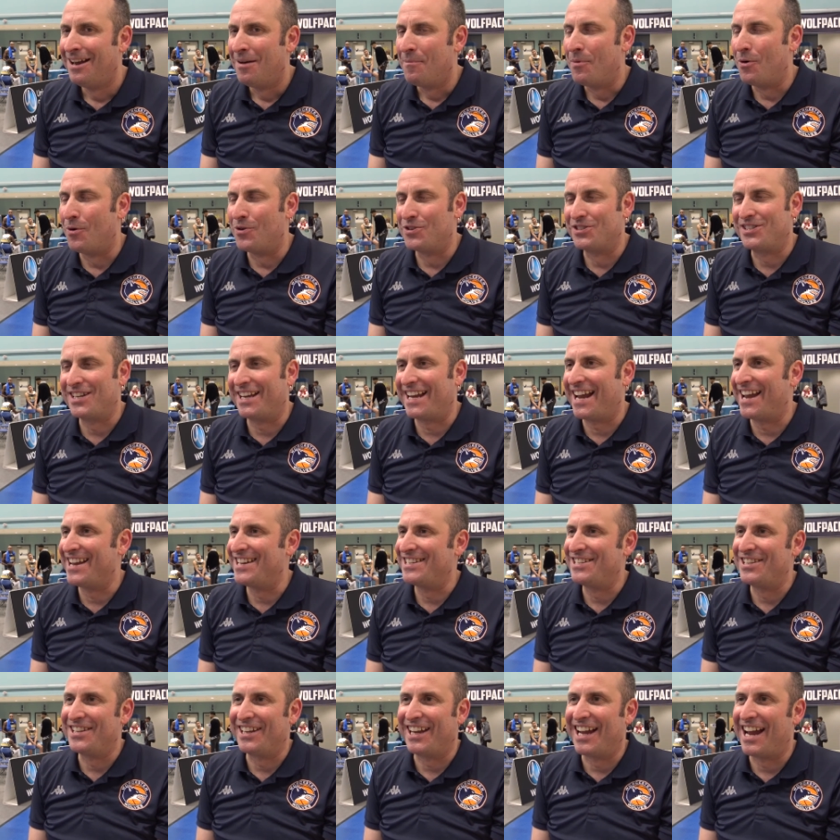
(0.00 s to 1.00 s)
but once they get
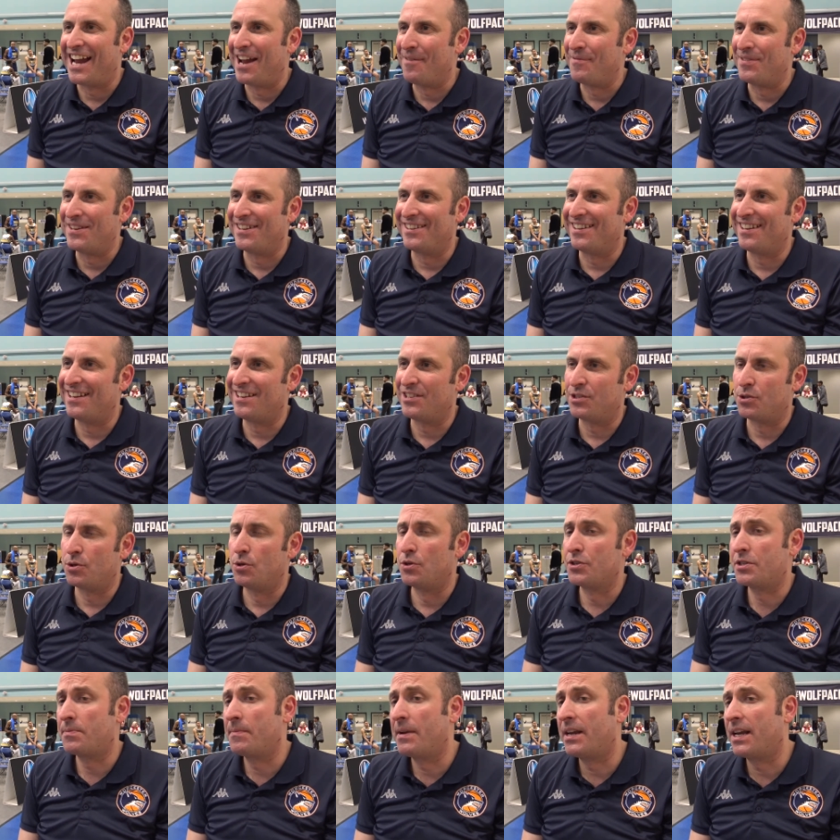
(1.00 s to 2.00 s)
into the game, it's
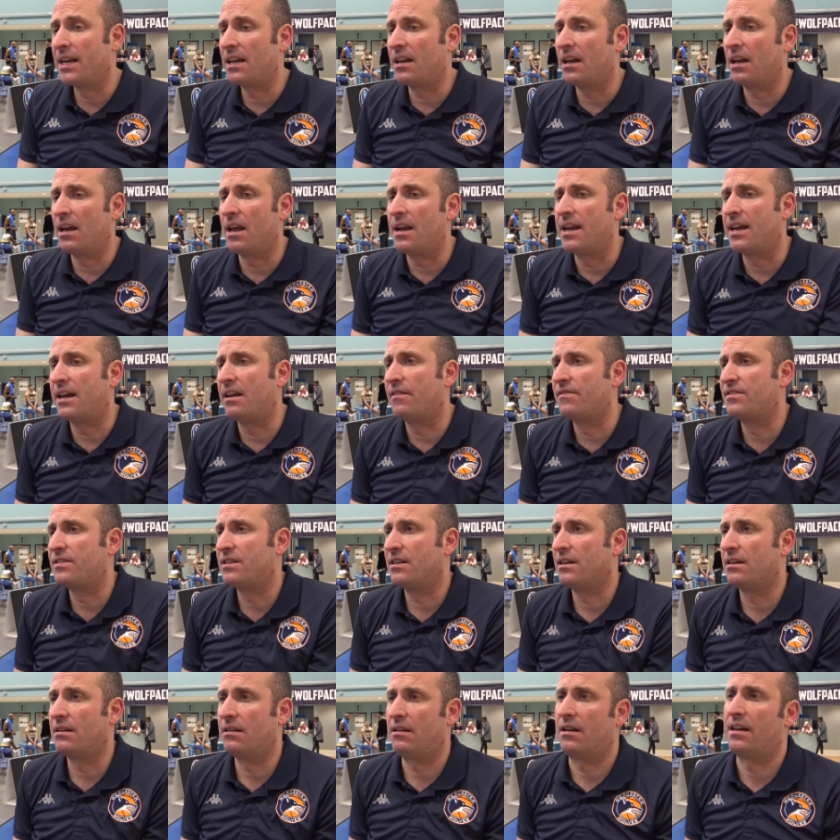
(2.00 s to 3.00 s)
awesome, and it, and it gives
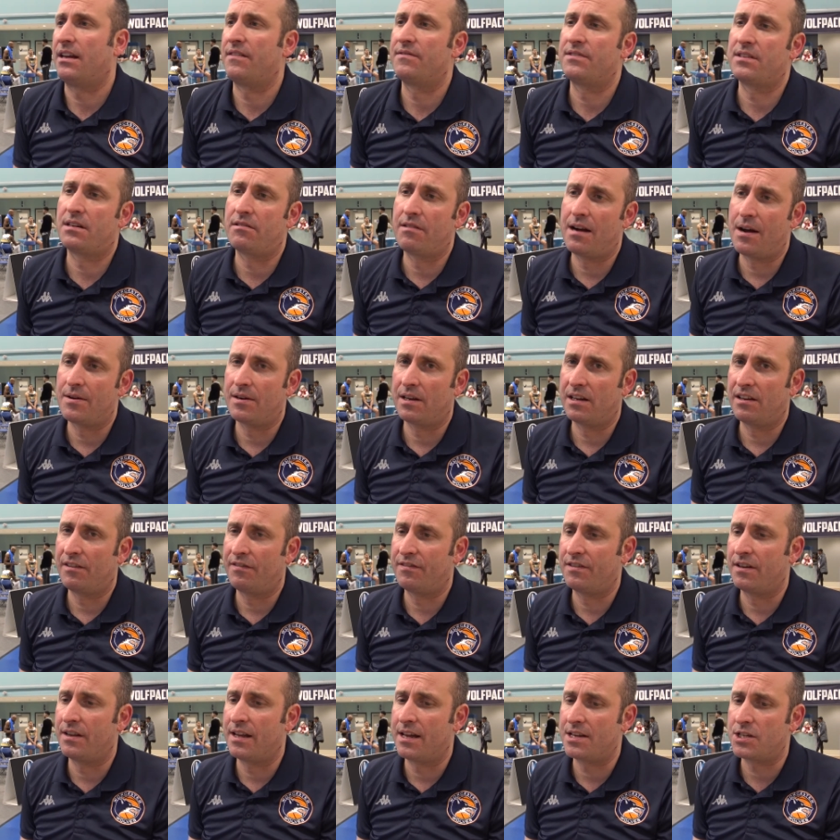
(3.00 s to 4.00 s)
the it gives the crowd a
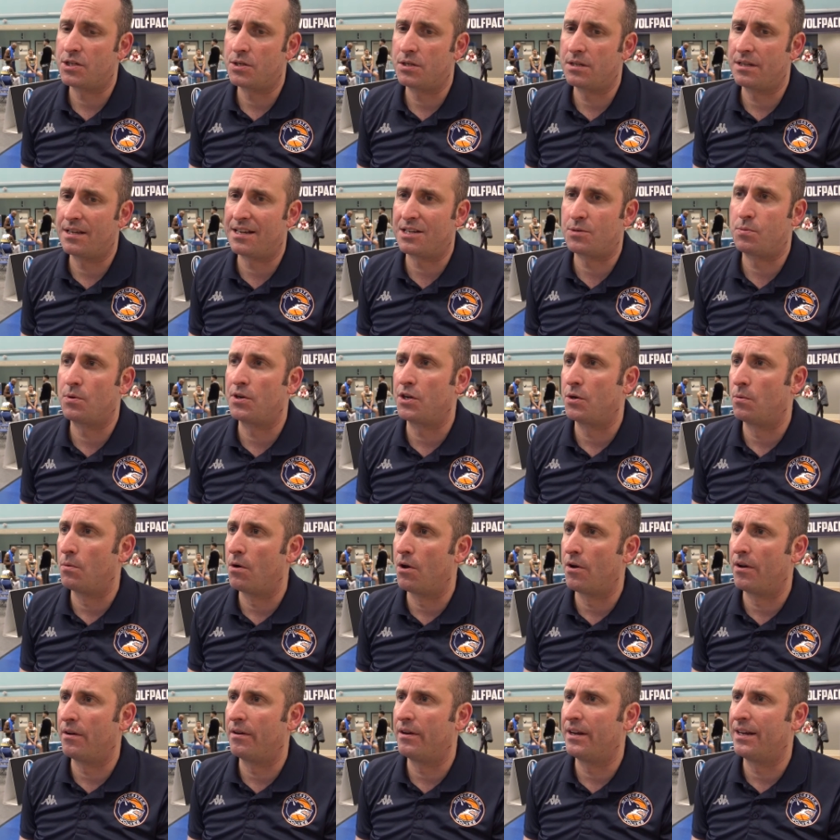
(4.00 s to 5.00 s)
lift, and that's that's what you
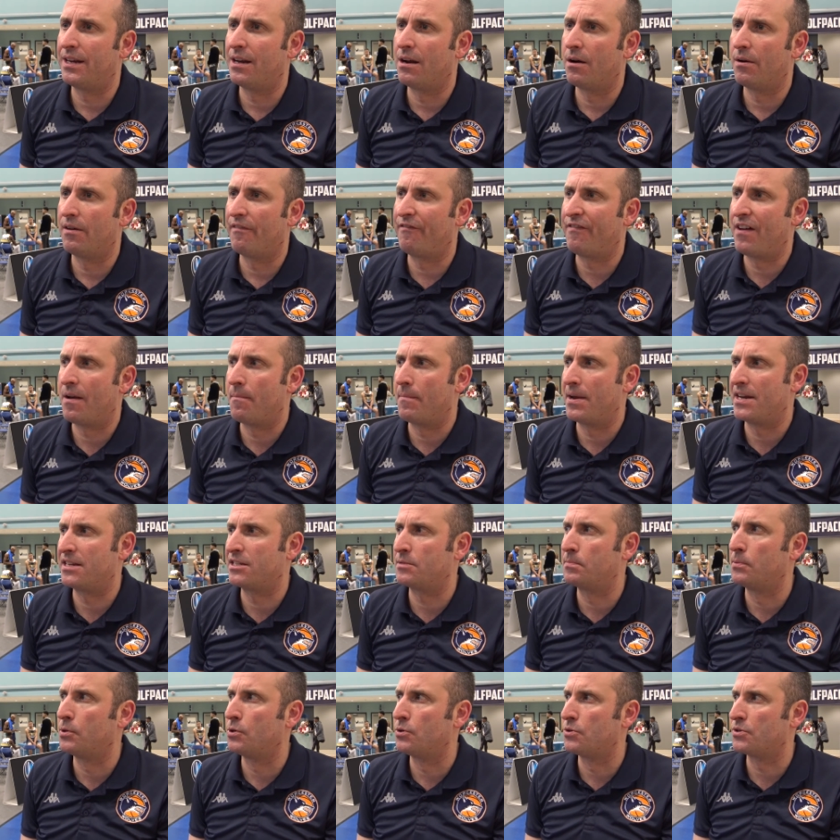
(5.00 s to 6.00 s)
want, you know, at fan-based
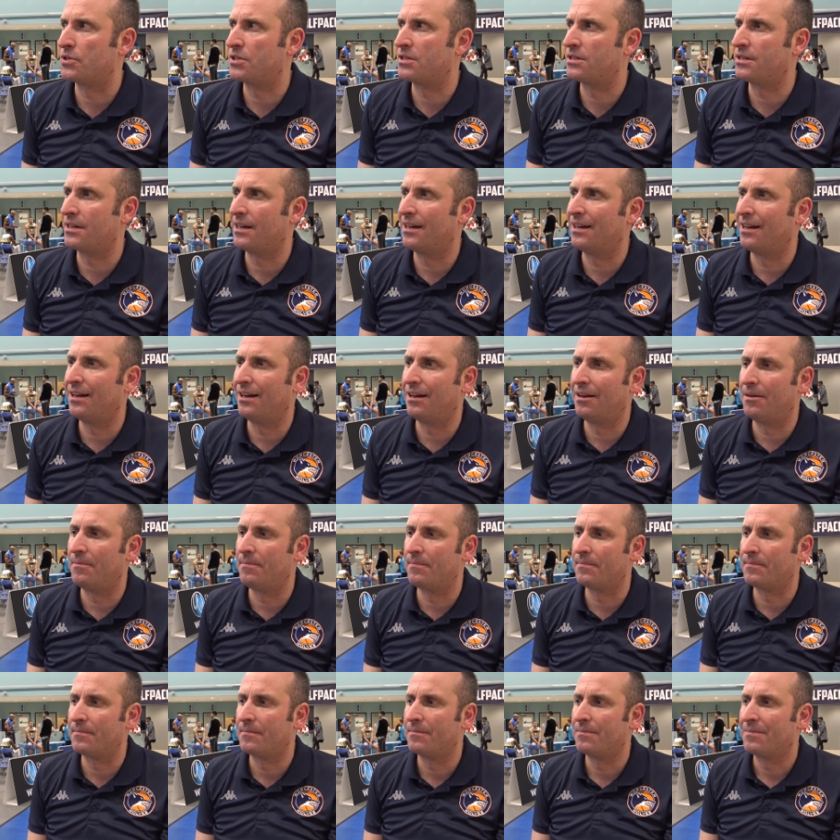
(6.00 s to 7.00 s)
sports.
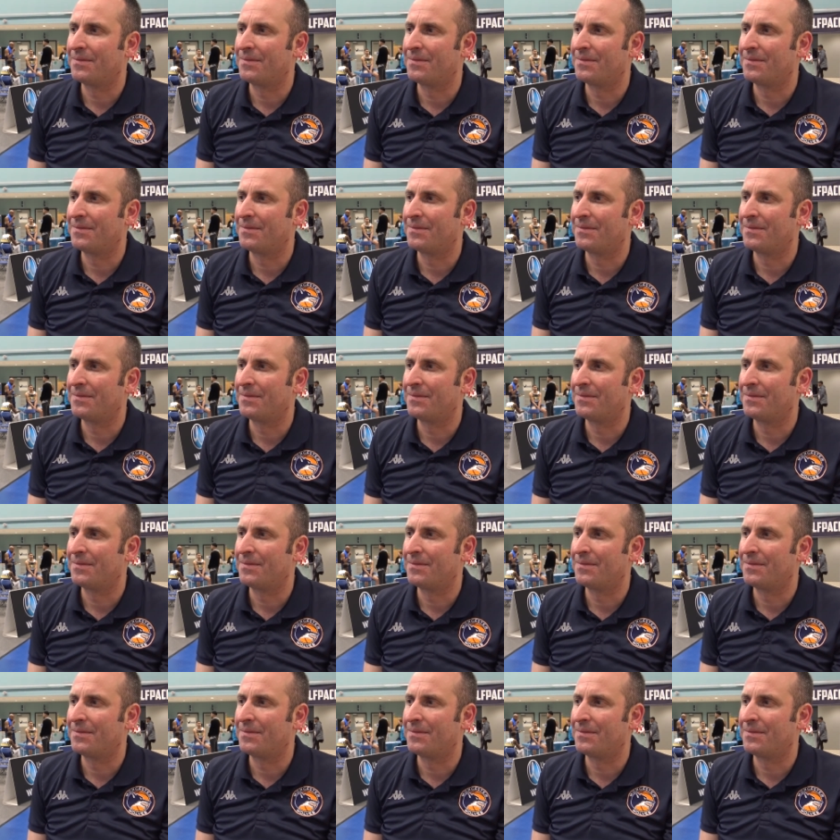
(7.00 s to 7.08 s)
Um,